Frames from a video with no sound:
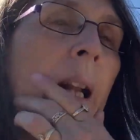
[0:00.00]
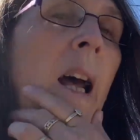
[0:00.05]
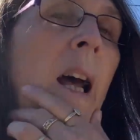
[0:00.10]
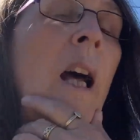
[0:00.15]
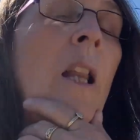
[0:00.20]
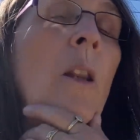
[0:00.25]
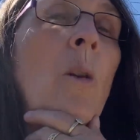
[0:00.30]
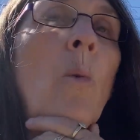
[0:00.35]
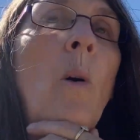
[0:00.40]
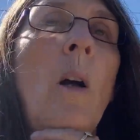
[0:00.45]

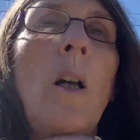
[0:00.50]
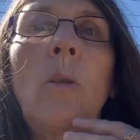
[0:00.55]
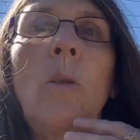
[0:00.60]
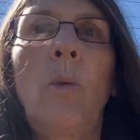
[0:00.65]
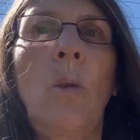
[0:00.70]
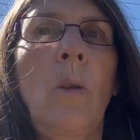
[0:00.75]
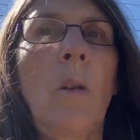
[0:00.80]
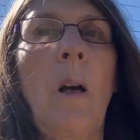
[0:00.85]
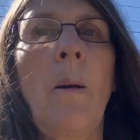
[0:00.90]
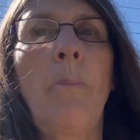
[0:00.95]
otherwise,
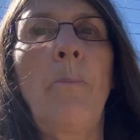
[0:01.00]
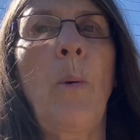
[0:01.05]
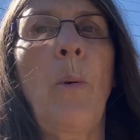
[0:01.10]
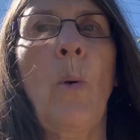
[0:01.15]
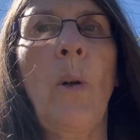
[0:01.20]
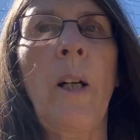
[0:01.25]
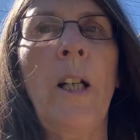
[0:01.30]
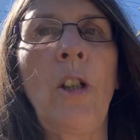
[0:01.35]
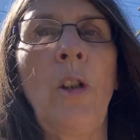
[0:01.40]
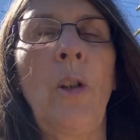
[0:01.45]
look, I'm
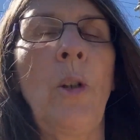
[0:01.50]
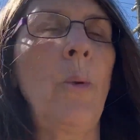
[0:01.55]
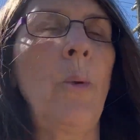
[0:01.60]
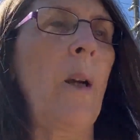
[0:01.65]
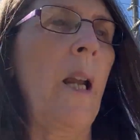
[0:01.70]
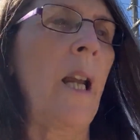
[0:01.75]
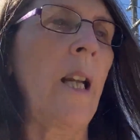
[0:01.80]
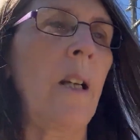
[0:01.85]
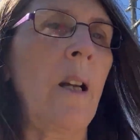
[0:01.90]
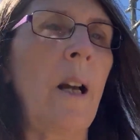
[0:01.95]
boring you,
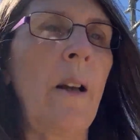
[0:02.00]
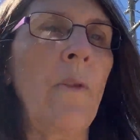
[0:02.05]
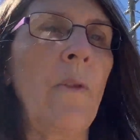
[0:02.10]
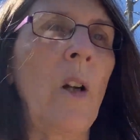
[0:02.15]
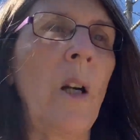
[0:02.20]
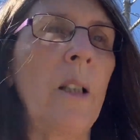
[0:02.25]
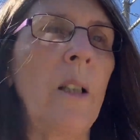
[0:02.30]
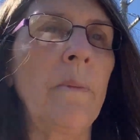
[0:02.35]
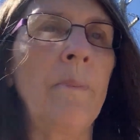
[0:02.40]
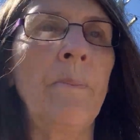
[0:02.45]
and
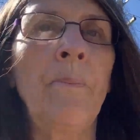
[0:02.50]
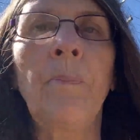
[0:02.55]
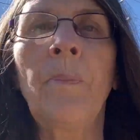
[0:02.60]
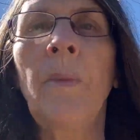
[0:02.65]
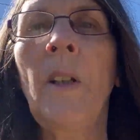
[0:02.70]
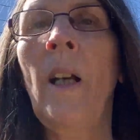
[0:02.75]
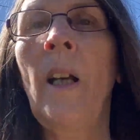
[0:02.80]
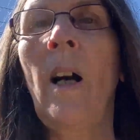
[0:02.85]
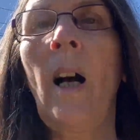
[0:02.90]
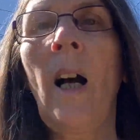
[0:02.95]

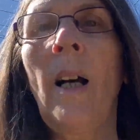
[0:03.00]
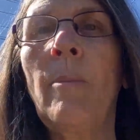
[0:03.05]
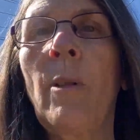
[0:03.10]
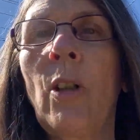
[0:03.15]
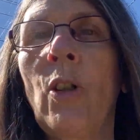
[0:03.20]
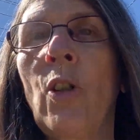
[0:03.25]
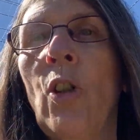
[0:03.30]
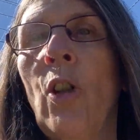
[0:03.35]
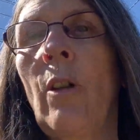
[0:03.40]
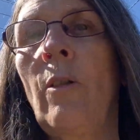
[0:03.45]
I'm
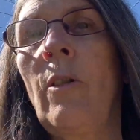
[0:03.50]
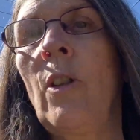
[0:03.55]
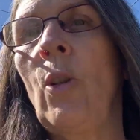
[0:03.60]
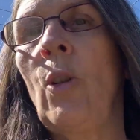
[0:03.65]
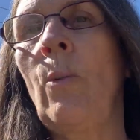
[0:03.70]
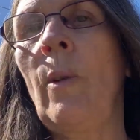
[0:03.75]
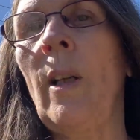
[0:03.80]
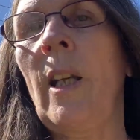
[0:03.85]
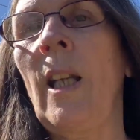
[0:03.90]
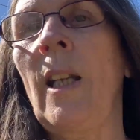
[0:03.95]
not showing
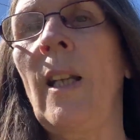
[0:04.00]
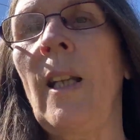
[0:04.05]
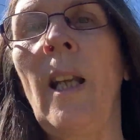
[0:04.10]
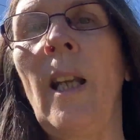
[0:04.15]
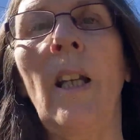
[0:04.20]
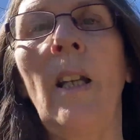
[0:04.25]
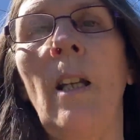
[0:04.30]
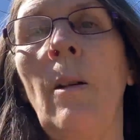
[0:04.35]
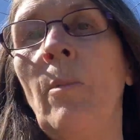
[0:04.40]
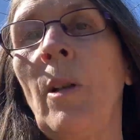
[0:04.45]
you
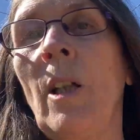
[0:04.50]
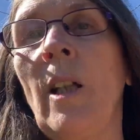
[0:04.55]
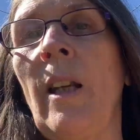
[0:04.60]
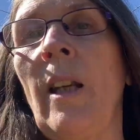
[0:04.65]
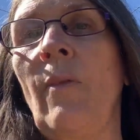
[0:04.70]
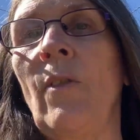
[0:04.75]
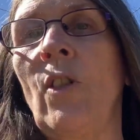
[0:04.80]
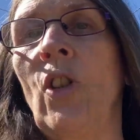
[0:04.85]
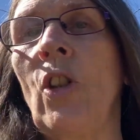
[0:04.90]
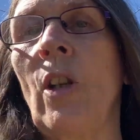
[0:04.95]
anything, and I'm not
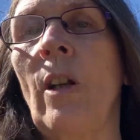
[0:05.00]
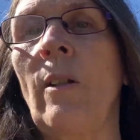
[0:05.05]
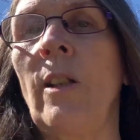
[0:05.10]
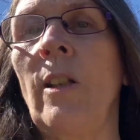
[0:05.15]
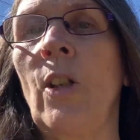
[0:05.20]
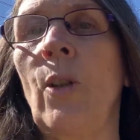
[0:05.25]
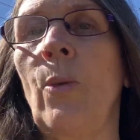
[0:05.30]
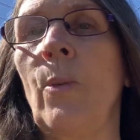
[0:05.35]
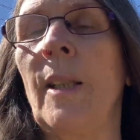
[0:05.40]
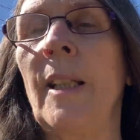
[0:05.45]
even
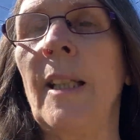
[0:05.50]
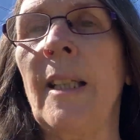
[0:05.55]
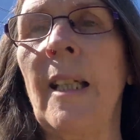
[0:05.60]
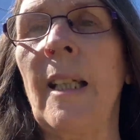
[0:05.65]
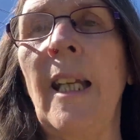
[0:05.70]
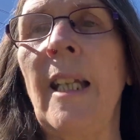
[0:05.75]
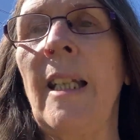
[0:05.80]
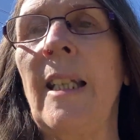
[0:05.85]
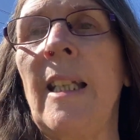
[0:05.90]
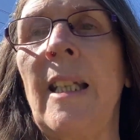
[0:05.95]
showing you a
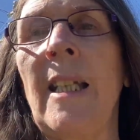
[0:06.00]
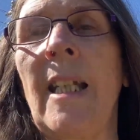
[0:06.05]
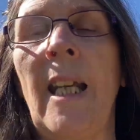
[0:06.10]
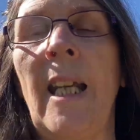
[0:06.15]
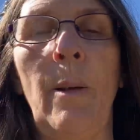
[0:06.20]
snake today